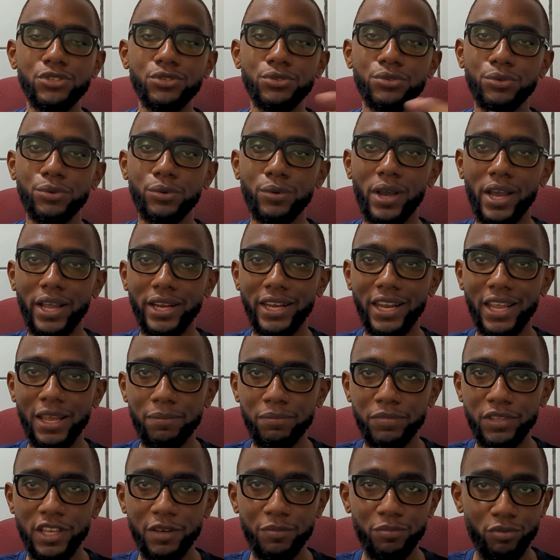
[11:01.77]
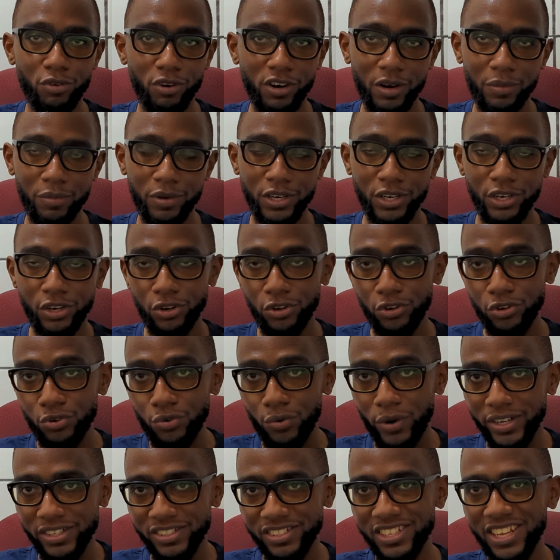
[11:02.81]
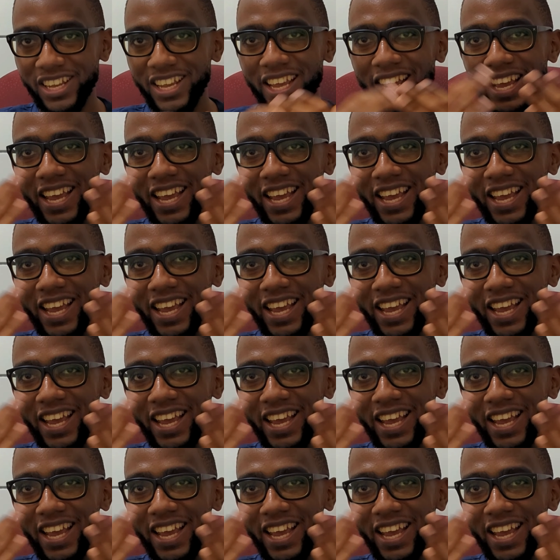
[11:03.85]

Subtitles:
to an MBA program in the US